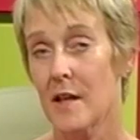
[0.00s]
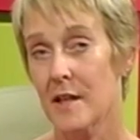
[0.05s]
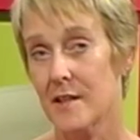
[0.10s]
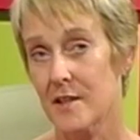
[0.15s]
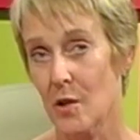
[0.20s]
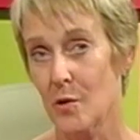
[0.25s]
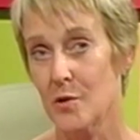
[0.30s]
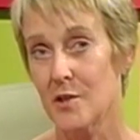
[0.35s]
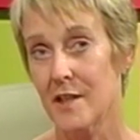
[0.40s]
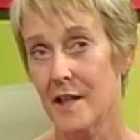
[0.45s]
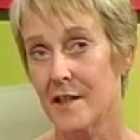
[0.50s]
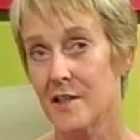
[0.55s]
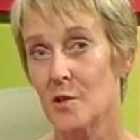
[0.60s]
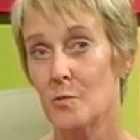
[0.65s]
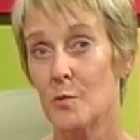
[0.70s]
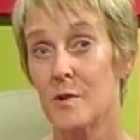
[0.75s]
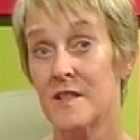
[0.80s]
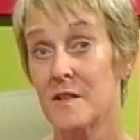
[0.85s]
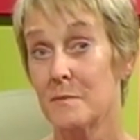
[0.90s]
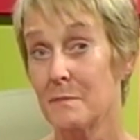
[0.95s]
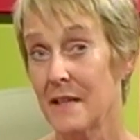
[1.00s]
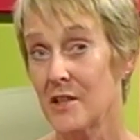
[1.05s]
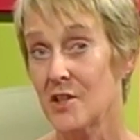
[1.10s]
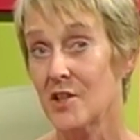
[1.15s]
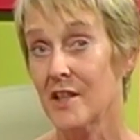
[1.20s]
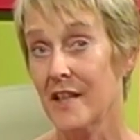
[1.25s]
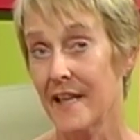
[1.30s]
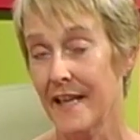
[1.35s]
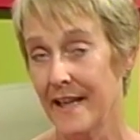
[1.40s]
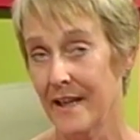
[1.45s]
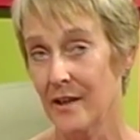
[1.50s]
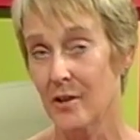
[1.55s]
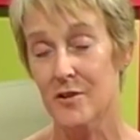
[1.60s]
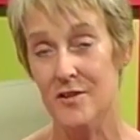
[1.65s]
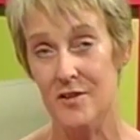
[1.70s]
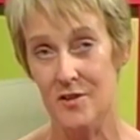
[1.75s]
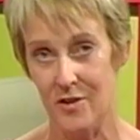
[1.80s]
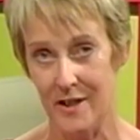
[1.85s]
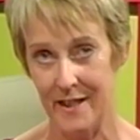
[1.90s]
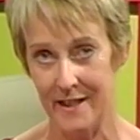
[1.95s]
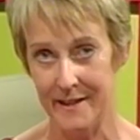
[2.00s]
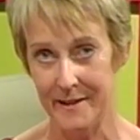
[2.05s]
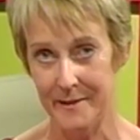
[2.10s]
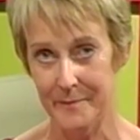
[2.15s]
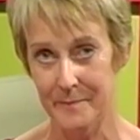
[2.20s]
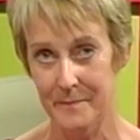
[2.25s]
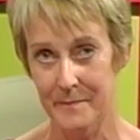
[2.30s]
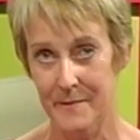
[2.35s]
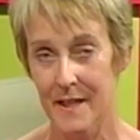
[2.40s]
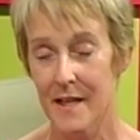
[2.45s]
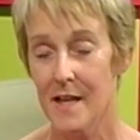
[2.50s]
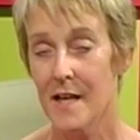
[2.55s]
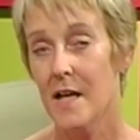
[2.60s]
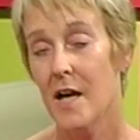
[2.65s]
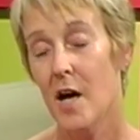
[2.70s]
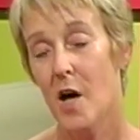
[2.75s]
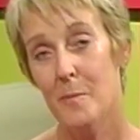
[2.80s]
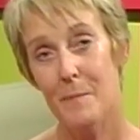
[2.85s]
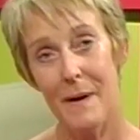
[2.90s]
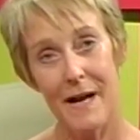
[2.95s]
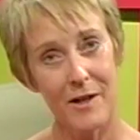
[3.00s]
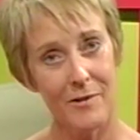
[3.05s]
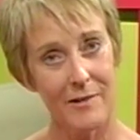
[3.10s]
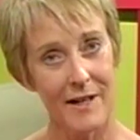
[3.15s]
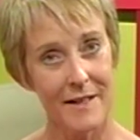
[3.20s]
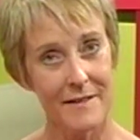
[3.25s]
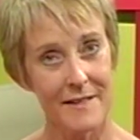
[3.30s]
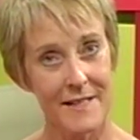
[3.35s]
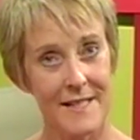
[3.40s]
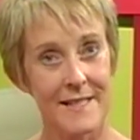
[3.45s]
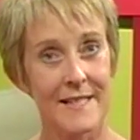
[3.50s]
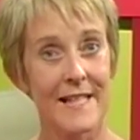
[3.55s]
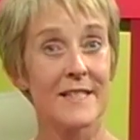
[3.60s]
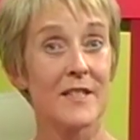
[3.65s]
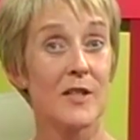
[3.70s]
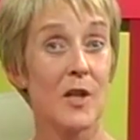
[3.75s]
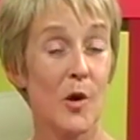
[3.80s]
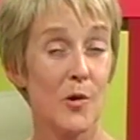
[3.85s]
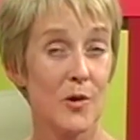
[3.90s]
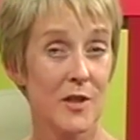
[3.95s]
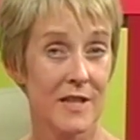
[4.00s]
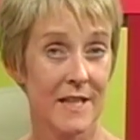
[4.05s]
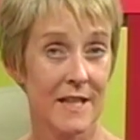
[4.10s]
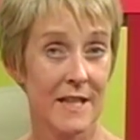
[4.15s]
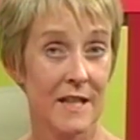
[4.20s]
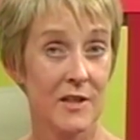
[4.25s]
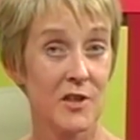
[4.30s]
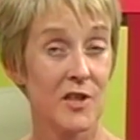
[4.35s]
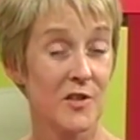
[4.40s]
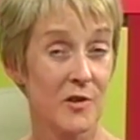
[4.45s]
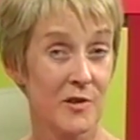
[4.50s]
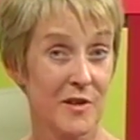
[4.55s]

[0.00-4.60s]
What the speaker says: associated with Dementia Care Australia. Her background is as an OT, and she's